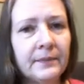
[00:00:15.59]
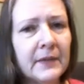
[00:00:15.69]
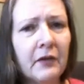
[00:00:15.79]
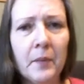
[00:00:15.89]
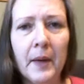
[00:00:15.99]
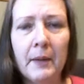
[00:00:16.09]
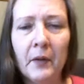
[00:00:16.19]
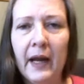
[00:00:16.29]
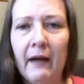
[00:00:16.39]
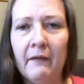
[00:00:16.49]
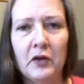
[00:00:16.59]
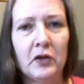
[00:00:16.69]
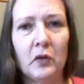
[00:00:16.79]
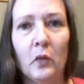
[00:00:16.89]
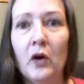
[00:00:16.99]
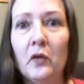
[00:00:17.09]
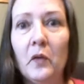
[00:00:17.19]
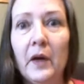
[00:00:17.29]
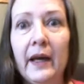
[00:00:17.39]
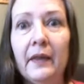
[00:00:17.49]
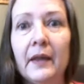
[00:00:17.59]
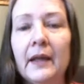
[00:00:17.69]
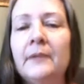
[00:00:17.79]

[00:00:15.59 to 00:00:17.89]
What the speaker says: different people that I've used to work with